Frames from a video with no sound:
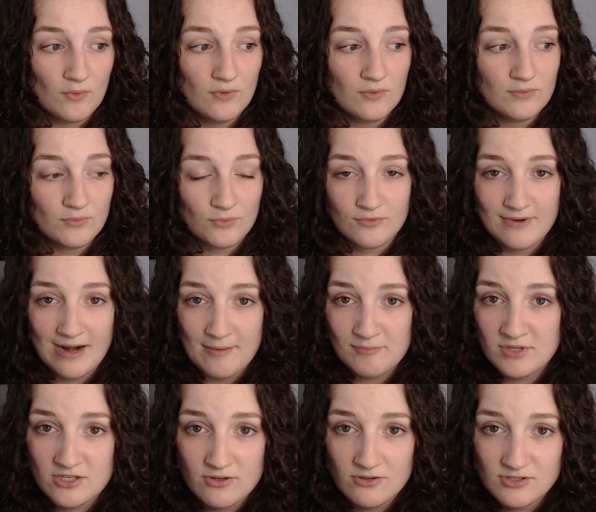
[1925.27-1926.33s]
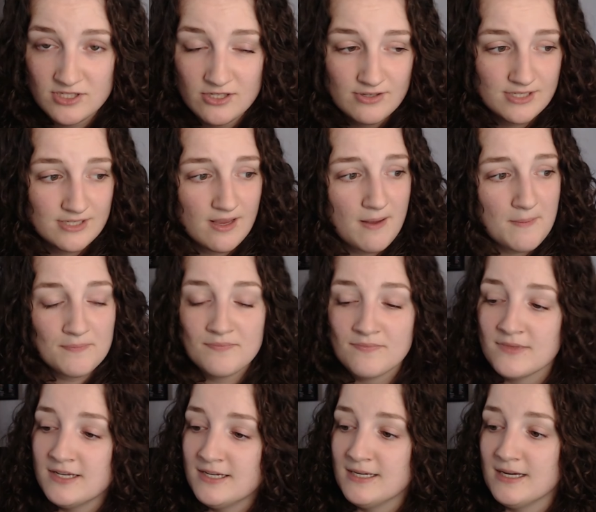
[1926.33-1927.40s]
we'll wrap this whole series up.
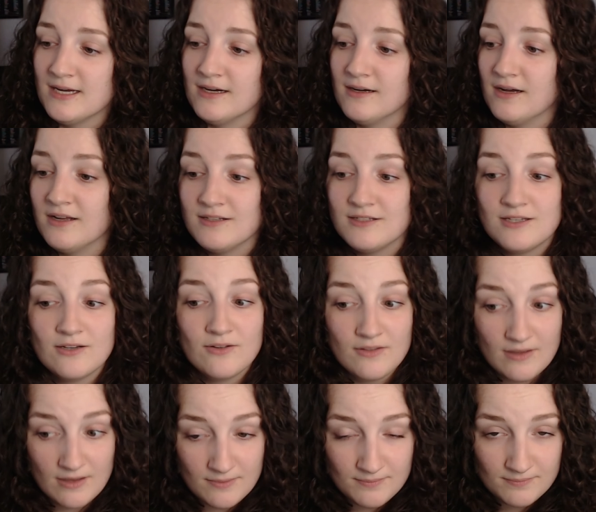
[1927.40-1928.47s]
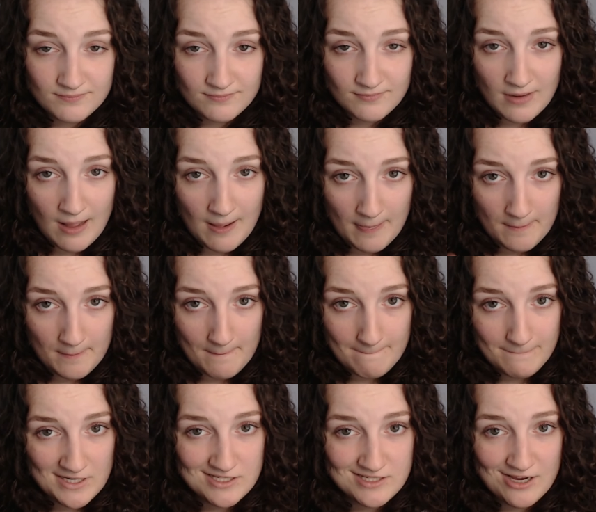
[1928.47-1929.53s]
Until then,
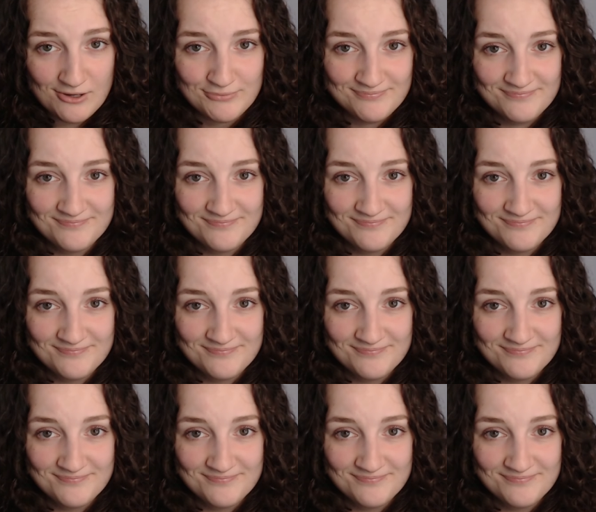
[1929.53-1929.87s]
peace out.